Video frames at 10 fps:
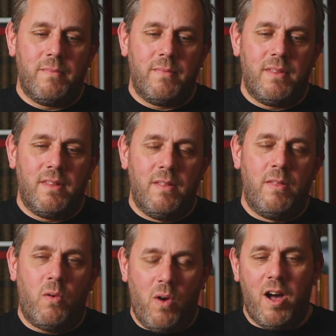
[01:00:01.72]
There
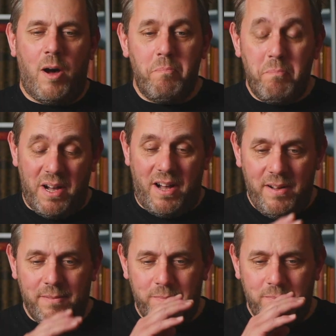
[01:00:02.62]
are, but
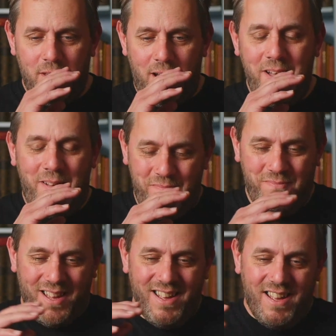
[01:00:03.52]

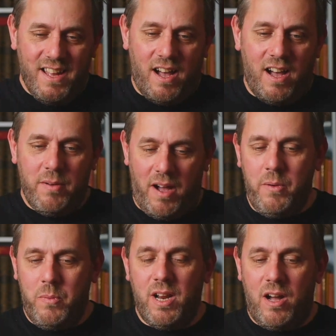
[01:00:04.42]
I
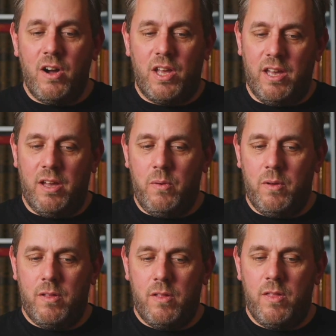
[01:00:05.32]
would argue
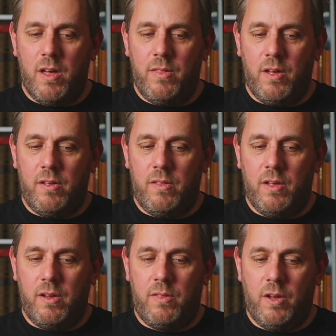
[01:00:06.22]
that
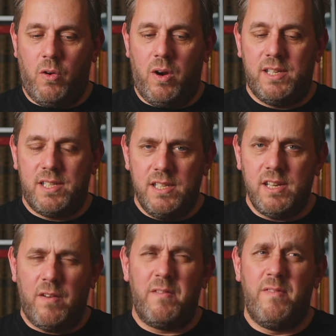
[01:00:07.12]
the Gracies are
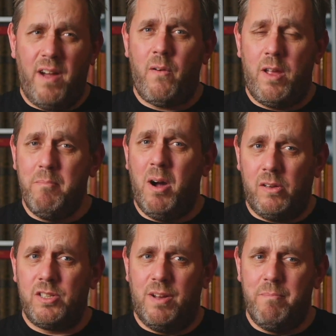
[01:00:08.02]
very much
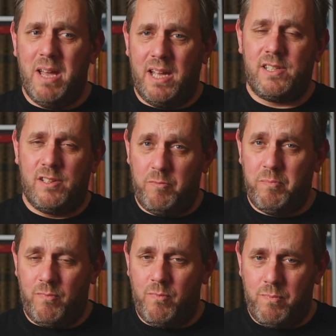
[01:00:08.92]
a mix of
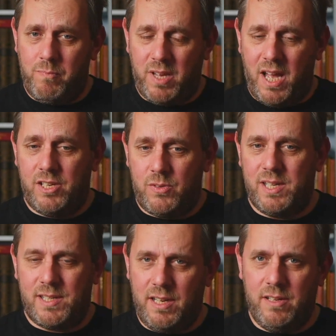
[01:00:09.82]
catch
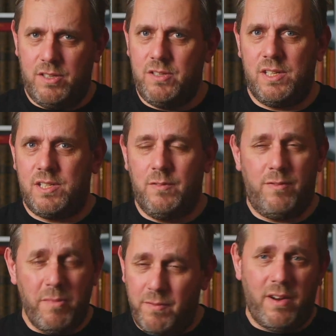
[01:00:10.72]
wrestling and jiu-jitsu from the
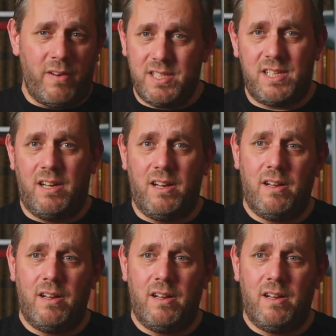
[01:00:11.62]
very start.